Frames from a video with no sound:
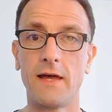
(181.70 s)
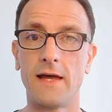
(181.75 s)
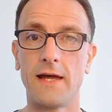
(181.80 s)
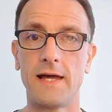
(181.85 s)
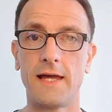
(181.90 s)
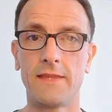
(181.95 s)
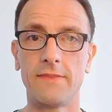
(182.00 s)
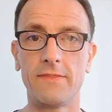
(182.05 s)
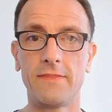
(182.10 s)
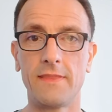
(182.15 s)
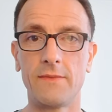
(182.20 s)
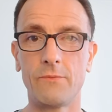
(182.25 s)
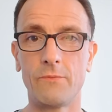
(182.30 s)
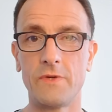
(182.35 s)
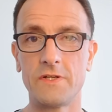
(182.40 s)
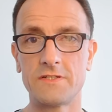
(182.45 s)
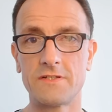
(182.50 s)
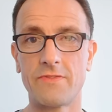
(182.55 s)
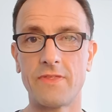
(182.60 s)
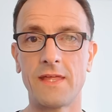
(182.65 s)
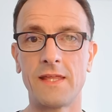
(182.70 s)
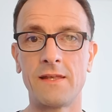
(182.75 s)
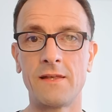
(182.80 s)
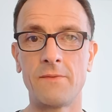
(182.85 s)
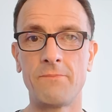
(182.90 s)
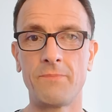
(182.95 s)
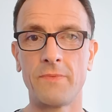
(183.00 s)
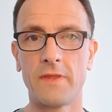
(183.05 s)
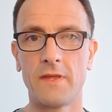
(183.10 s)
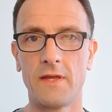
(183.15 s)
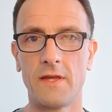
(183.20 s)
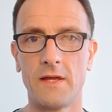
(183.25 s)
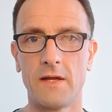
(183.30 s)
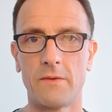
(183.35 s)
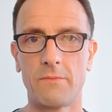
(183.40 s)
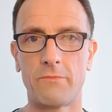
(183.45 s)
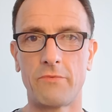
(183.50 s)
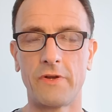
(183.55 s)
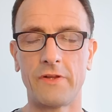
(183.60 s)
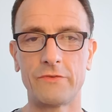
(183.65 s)
and which then
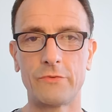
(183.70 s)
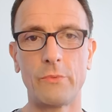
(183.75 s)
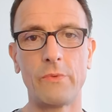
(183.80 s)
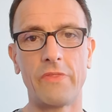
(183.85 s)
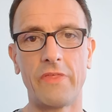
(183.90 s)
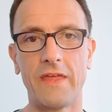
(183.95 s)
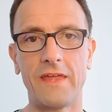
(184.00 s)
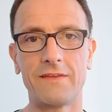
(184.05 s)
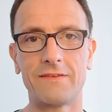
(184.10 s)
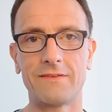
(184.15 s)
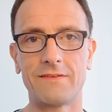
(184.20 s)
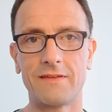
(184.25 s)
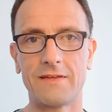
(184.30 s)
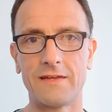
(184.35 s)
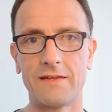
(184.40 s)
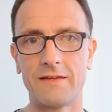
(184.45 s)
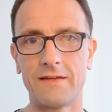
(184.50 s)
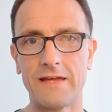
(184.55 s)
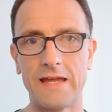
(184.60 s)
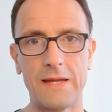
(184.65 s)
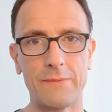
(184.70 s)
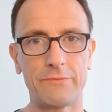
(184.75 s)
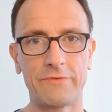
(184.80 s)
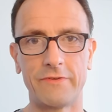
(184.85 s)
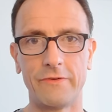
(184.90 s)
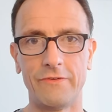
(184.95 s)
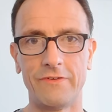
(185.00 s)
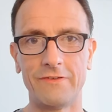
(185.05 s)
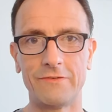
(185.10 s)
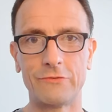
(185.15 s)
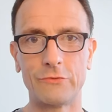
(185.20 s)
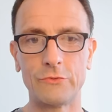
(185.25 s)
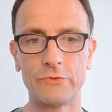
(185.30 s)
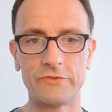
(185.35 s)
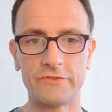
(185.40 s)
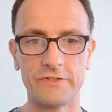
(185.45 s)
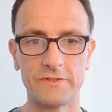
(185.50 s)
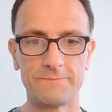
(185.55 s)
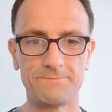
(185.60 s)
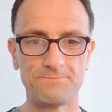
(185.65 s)
brings with it absolute
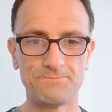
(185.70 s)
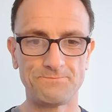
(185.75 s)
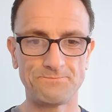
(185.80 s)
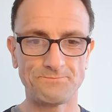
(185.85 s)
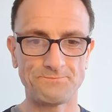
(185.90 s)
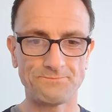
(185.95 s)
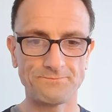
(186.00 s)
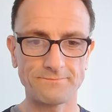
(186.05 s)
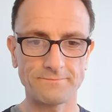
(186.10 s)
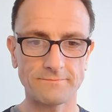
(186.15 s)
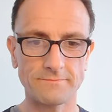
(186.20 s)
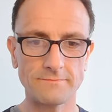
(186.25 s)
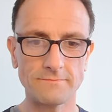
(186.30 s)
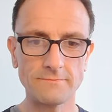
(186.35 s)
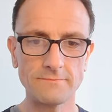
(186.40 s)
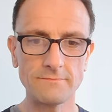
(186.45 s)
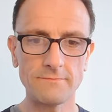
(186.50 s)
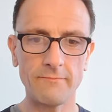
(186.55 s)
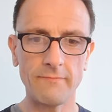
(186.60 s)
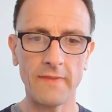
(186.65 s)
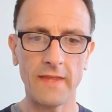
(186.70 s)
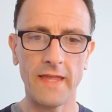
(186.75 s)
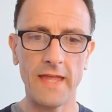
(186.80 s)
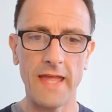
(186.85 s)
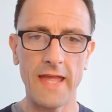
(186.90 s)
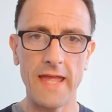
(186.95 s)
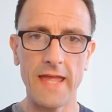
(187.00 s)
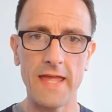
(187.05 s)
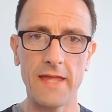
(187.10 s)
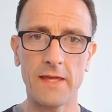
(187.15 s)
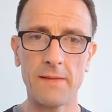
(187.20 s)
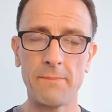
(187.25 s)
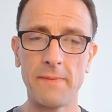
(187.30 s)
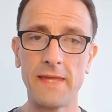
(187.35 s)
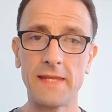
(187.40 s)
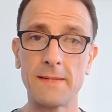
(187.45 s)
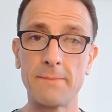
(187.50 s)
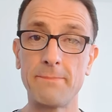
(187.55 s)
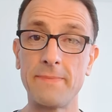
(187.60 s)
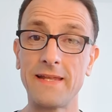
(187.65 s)
exhaustion. It can be
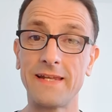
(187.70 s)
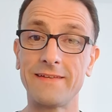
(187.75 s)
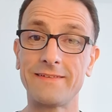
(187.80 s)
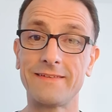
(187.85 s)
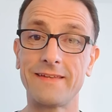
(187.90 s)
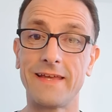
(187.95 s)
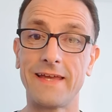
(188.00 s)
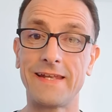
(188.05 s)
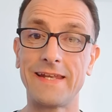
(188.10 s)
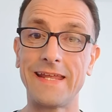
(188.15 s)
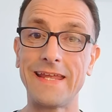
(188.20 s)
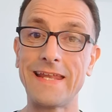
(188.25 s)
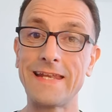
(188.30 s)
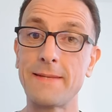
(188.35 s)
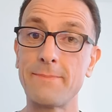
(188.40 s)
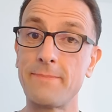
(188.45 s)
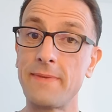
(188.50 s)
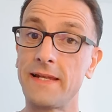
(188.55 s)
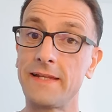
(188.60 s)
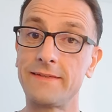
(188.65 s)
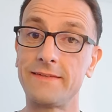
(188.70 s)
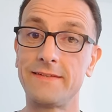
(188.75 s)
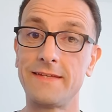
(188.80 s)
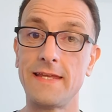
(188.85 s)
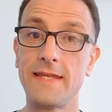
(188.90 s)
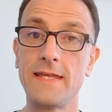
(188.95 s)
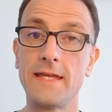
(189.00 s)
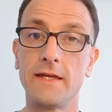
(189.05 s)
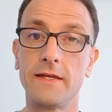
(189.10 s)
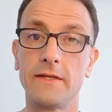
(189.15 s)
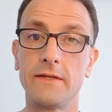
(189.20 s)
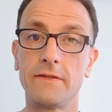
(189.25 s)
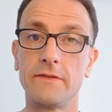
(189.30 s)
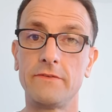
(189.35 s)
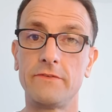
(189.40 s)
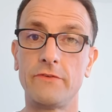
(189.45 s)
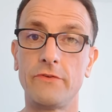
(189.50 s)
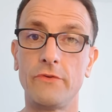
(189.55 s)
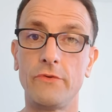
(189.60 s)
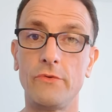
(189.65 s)
an inability
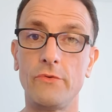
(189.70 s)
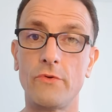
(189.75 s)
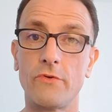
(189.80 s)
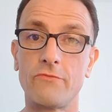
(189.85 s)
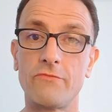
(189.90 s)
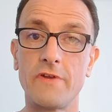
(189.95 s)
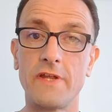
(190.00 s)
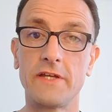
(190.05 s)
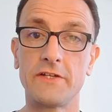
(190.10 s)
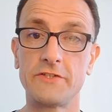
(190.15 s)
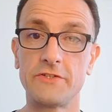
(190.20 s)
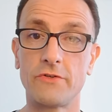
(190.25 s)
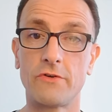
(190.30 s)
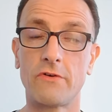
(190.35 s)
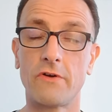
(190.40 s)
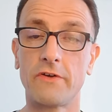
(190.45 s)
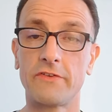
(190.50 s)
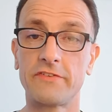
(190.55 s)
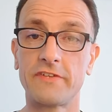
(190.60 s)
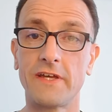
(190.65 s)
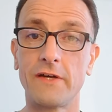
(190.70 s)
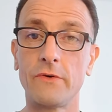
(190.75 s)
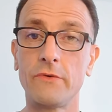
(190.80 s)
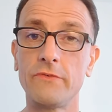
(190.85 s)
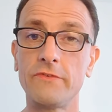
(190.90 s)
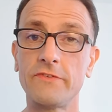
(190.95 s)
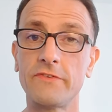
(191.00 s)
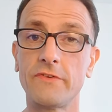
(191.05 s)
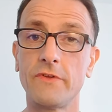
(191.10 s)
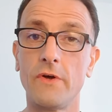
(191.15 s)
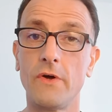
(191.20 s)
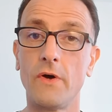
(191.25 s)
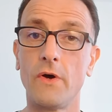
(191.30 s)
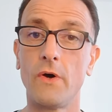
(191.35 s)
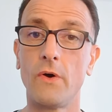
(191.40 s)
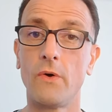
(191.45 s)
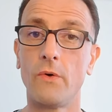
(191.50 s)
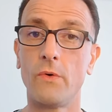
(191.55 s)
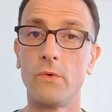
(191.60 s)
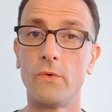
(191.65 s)
to reassure ourselves,
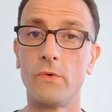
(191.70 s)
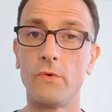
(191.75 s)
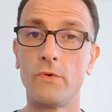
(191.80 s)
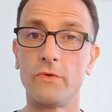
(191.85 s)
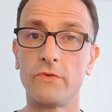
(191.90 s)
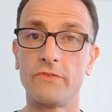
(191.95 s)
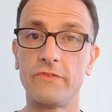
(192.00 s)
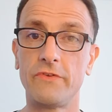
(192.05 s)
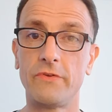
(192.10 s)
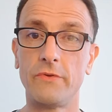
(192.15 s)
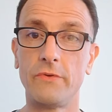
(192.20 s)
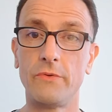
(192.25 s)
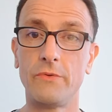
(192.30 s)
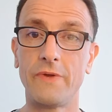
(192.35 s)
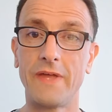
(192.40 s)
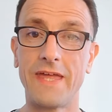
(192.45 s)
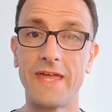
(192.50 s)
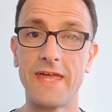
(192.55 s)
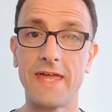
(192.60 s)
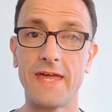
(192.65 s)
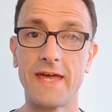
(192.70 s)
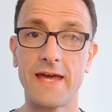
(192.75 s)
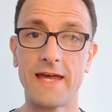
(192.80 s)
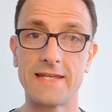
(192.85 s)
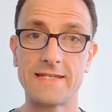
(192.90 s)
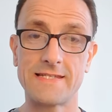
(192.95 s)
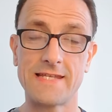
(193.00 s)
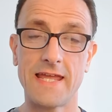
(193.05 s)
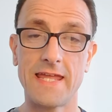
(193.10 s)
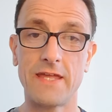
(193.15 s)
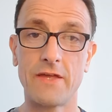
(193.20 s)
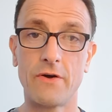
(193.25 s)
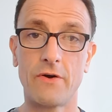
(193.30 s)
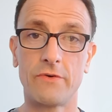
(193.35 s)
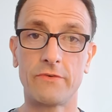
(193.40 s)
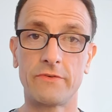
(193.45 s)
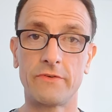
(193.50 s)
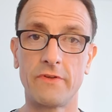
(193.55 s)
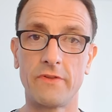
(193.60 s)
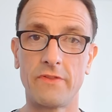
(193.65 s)
or to hear and take
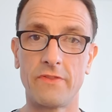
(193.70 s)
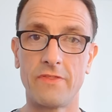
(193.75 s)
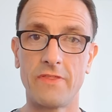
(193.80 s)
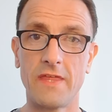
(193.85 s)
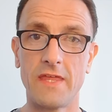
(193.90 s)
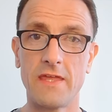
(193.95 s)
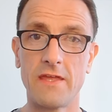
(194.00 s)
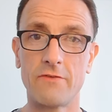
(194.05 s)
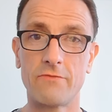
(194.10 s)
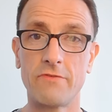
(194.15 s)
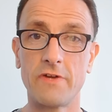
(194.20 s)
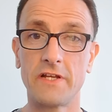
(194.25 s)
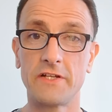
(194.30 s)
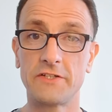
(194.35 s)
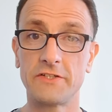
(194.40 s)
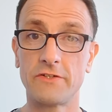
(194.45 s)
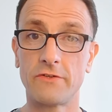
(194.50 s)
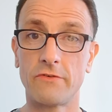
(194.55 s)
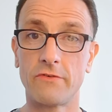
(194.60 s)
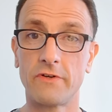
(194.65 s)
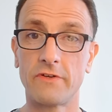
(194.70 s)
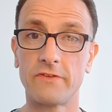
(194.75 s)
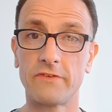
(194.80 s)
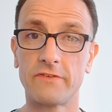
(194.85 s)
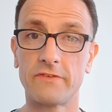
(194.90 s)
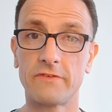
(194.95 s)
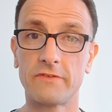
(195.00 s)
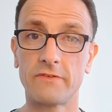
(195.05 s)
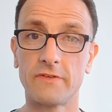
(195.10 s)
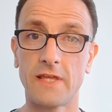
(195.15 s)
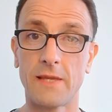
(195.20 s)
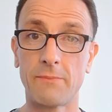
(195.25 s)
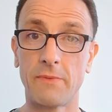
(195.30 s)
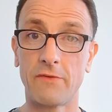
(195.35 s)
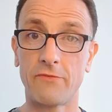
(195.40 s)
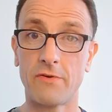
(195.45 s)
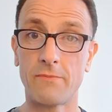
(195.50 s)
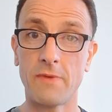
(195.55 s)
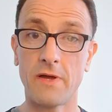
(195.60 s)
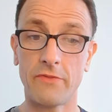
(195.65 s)
on the reassurance coming
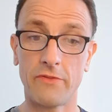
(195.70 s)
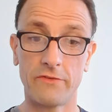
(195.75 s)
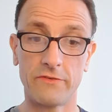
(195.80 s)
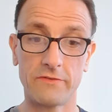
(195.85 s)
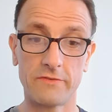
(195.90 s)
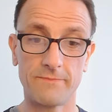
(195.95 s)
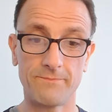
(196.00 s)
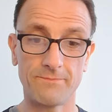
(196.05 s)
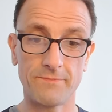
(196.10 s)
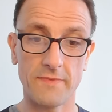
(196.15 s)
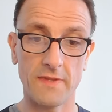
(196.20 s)
from others.